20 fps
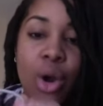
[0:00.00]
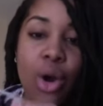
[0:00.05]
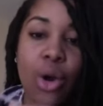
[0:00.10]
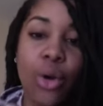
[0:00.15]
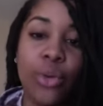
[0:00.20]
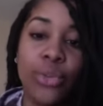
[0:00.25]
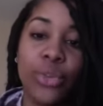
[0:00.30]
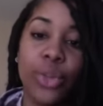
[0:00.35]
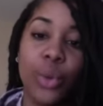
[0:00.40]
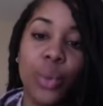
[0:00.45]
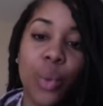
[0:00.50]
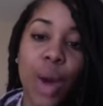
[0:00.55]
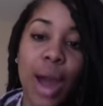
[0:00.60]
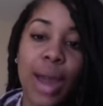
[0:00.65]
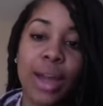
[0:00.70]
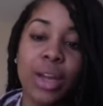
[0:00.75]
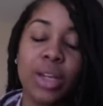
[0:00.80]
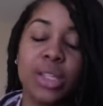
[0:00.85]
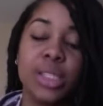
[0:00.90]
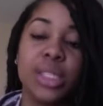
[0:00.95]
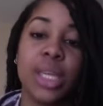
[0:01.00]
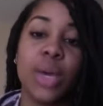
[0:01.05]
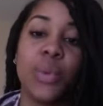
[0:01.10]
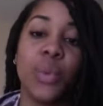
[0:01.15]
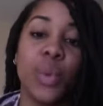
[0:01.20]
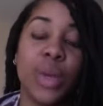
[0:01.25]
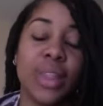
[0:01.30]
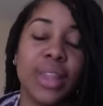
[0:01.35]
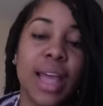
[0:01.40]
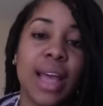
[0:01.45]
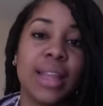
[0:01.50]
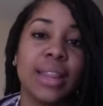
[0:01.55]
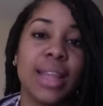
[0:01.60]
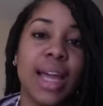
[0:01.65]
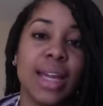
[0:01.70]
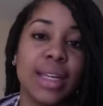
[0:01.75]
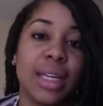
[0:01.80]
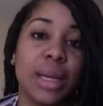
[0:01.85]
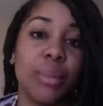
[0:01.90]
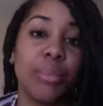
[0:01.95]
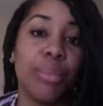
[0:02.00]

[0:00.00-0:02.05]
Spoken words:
over the wires, and when that lining